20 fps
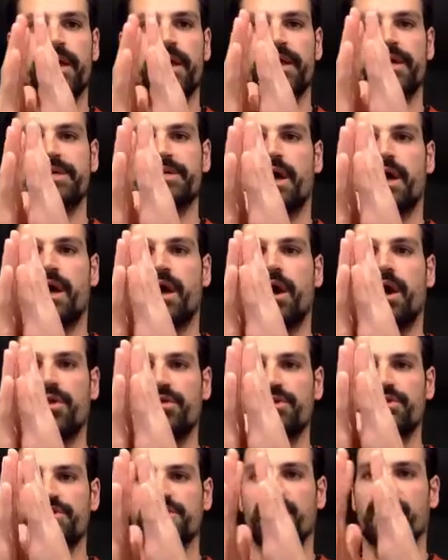And
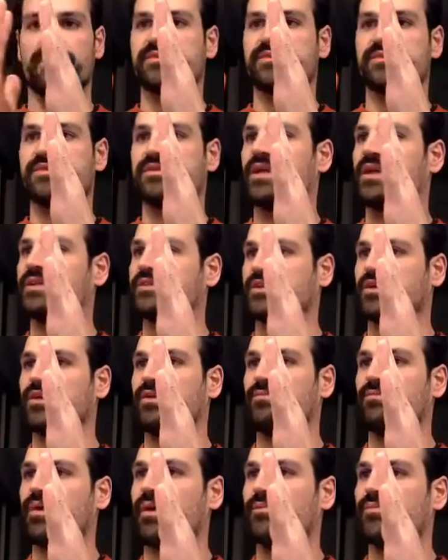other times that's going
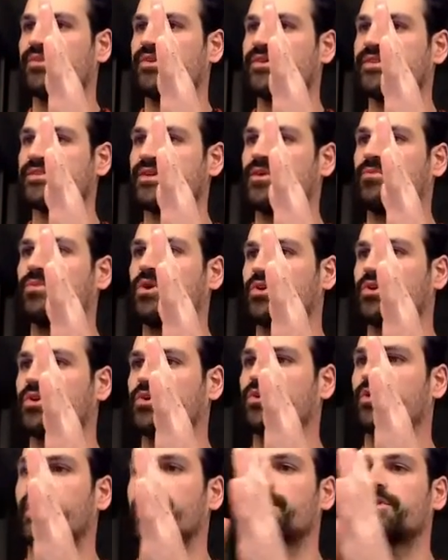to bump this air
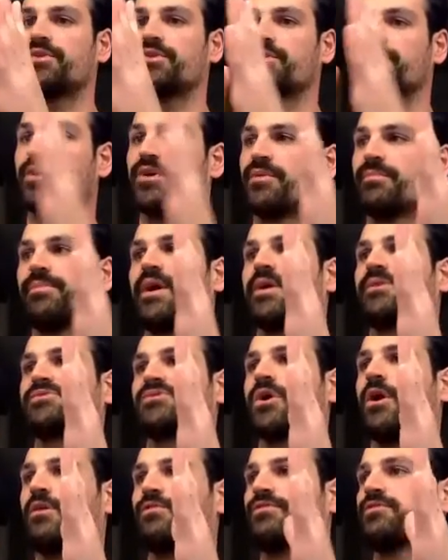molecule out and they're going to bounce
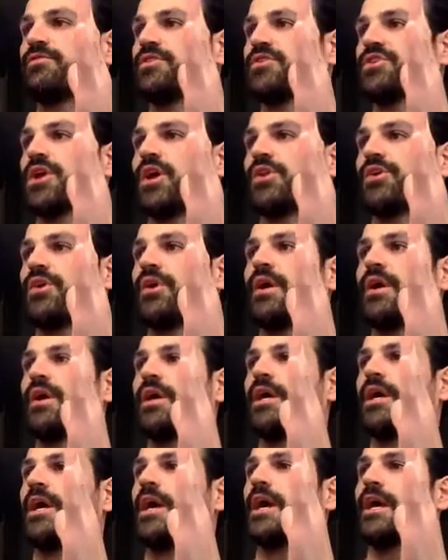off of each other,
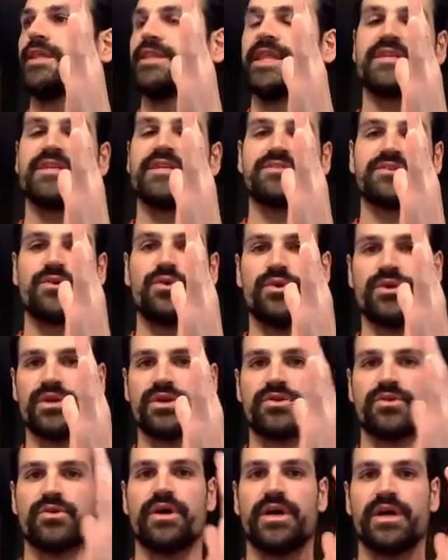and that's going to
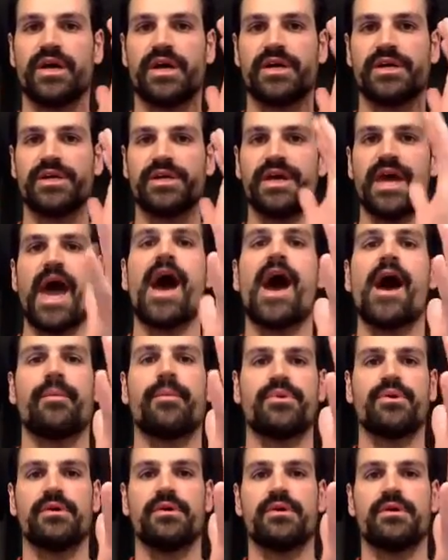create a
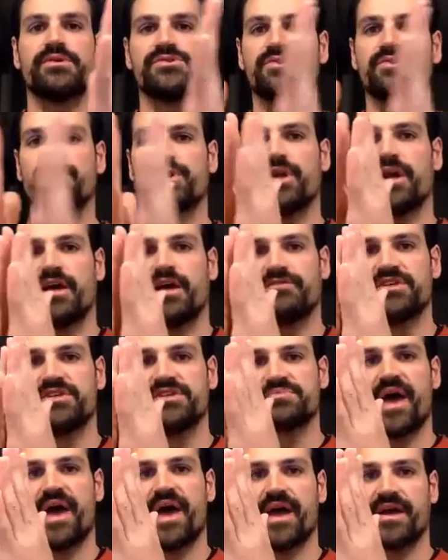gap. So you're going to have
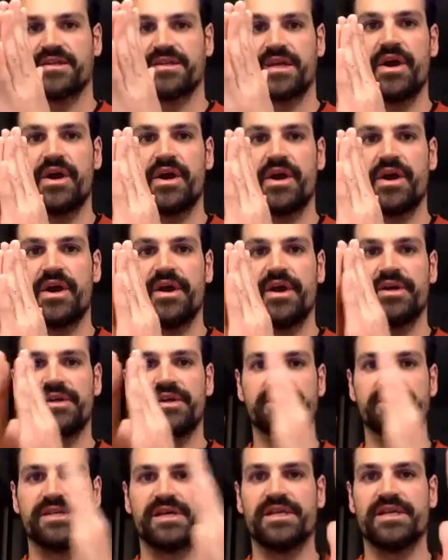these packed together
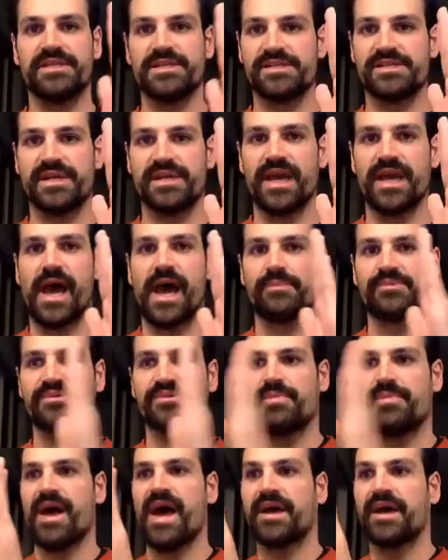areas and these gaps.
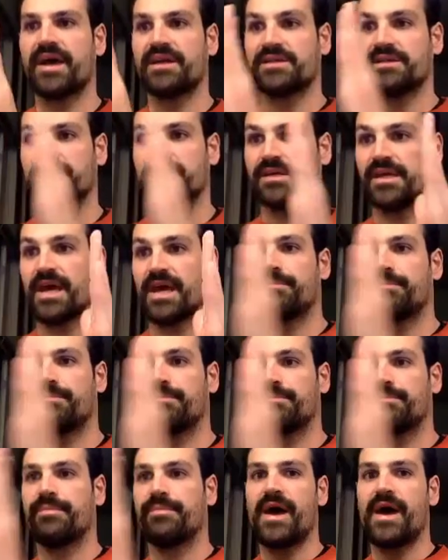Packed, gap,
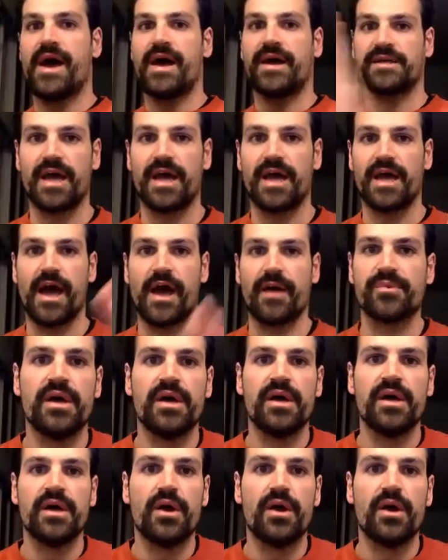packed, gap.